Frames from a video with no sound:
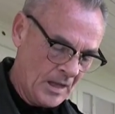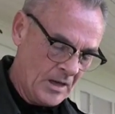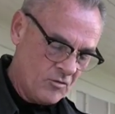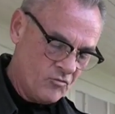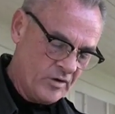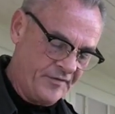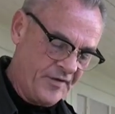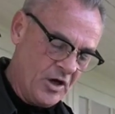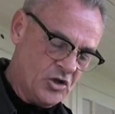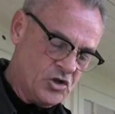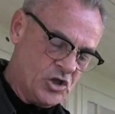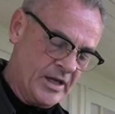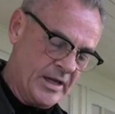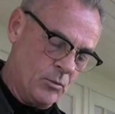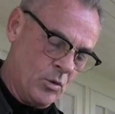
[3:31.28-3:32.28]

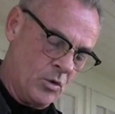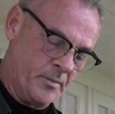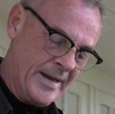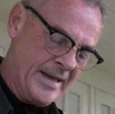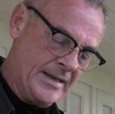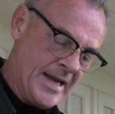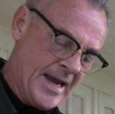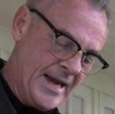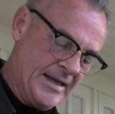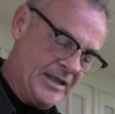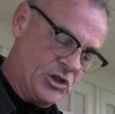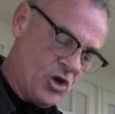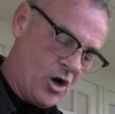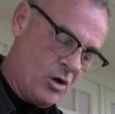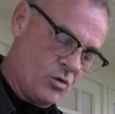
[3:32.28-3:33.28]
Reversing it will mean that any
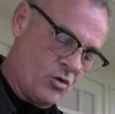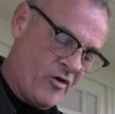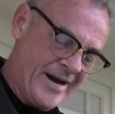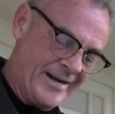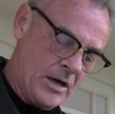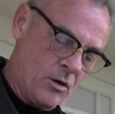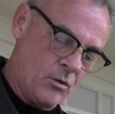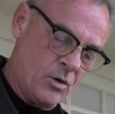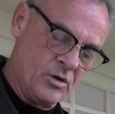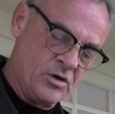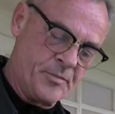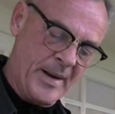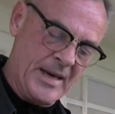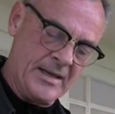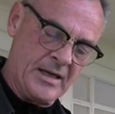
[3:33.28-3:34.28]
child or adult who has
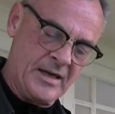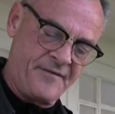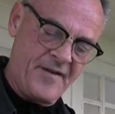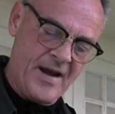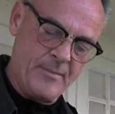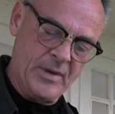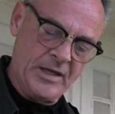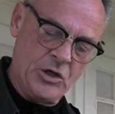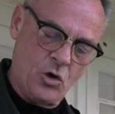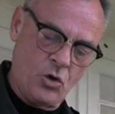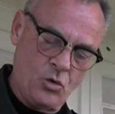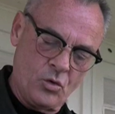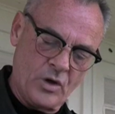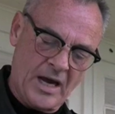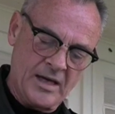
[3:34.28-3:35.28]
been in a family
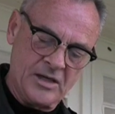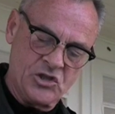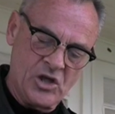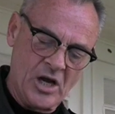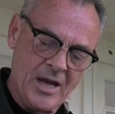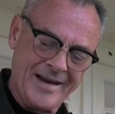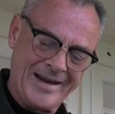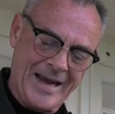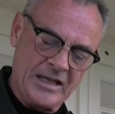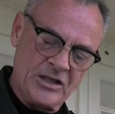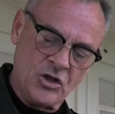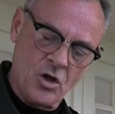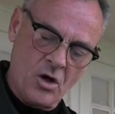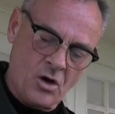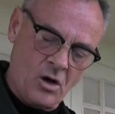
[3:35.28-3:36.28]
court case
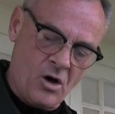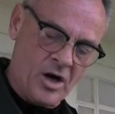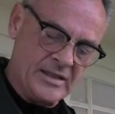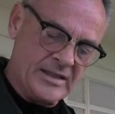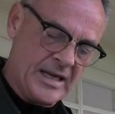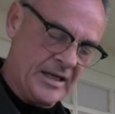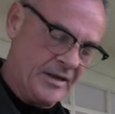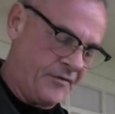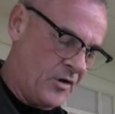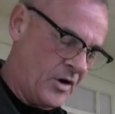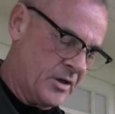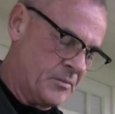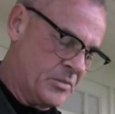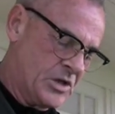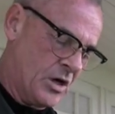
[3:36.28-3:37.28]
cannot identify
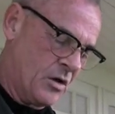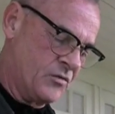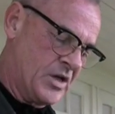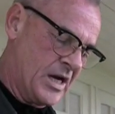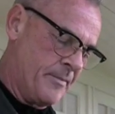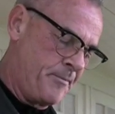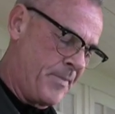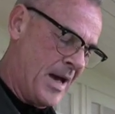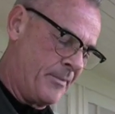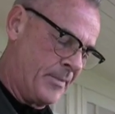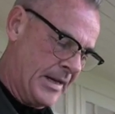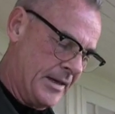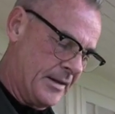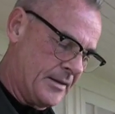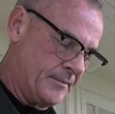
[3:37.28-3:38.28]
themselves in public.